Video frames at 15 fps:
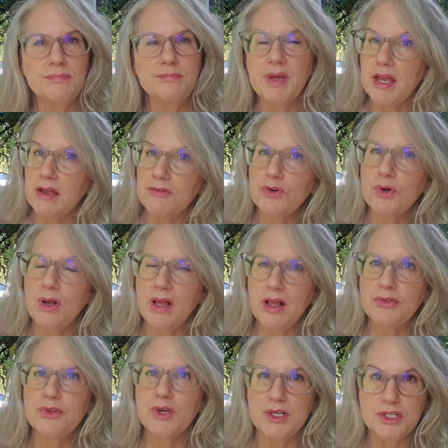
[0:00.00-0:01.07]
behavioral
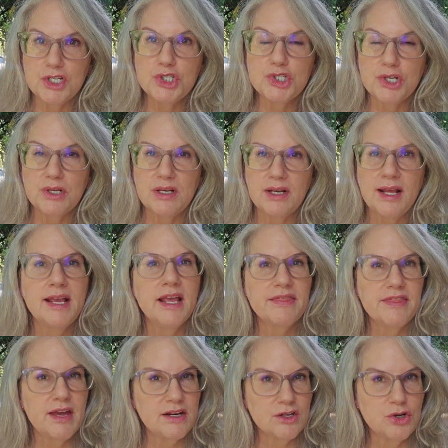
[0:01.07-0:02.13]
health condition
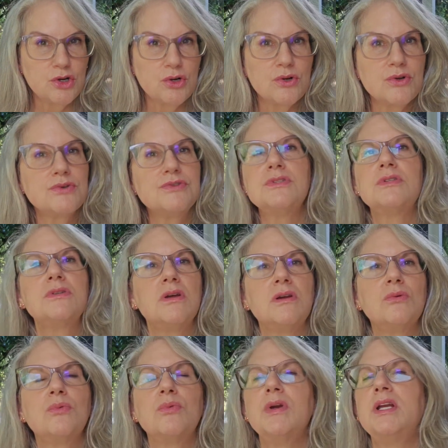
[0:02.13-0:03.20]
that occurs
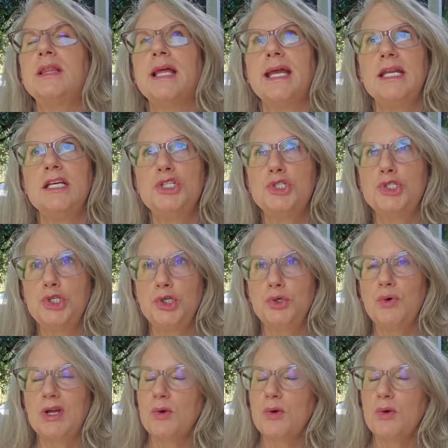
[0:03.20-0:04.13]
relating to,